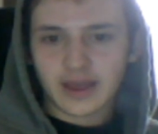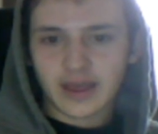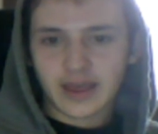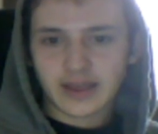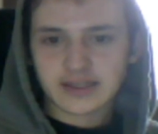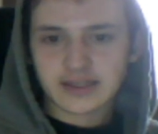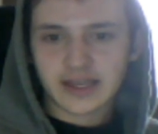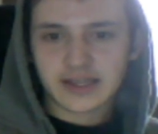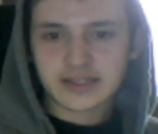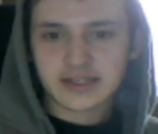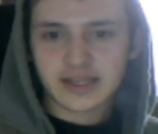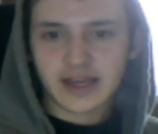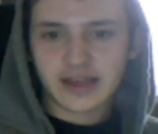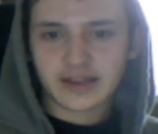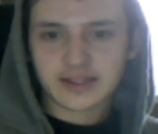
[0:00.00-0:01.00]
X
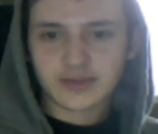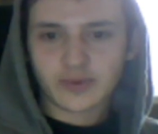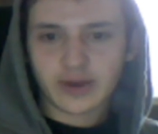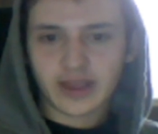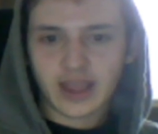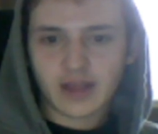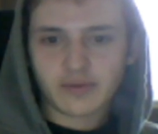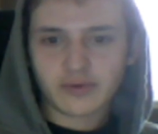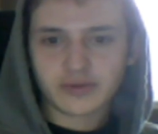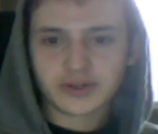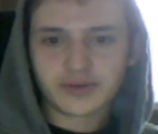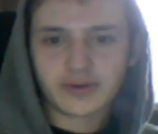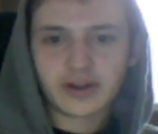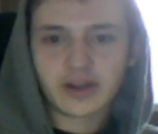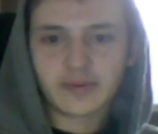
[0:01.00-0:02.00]
Hasty Edits. What camera would
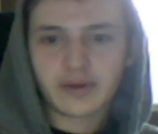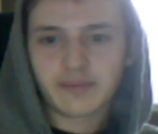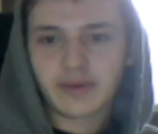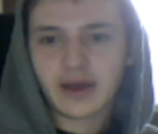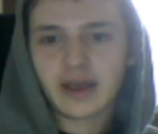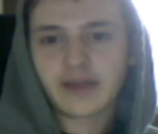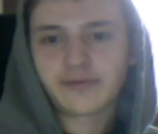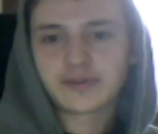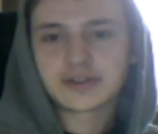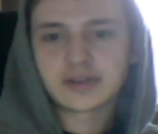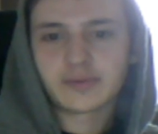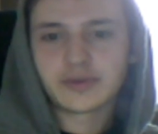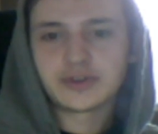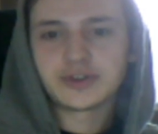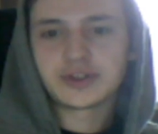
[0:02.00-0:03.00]
you recommend buying for
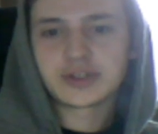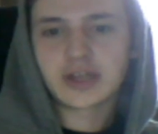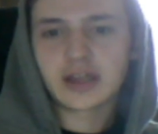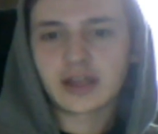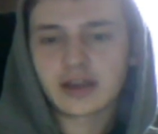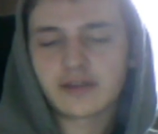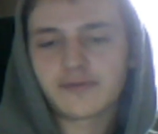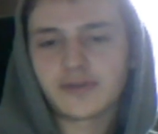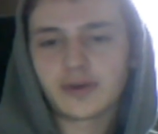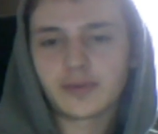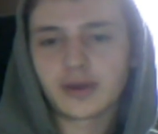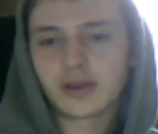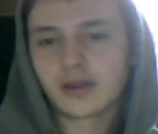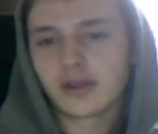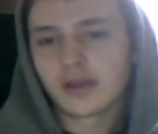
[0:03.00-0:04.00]
someone just getting into filming?